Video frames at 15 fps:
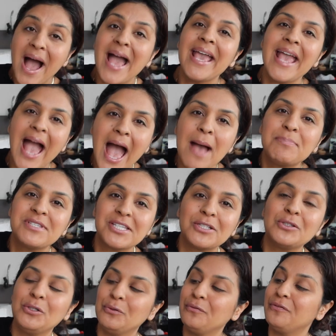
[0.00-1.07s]
My
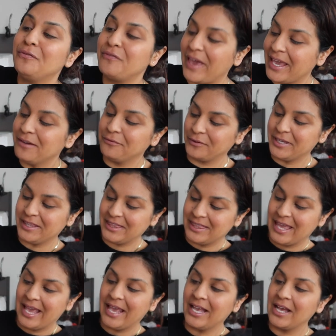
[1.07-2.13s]
absolute favorite
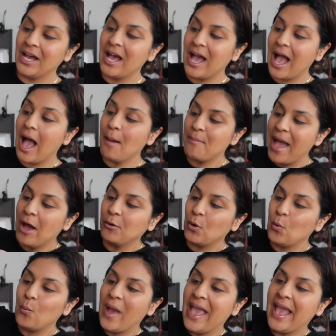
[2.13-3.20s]
thing
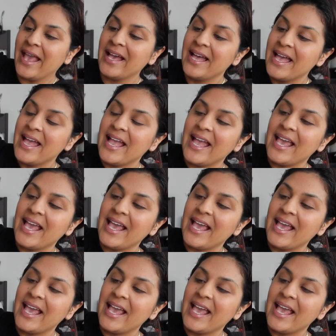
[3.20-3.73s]
about Away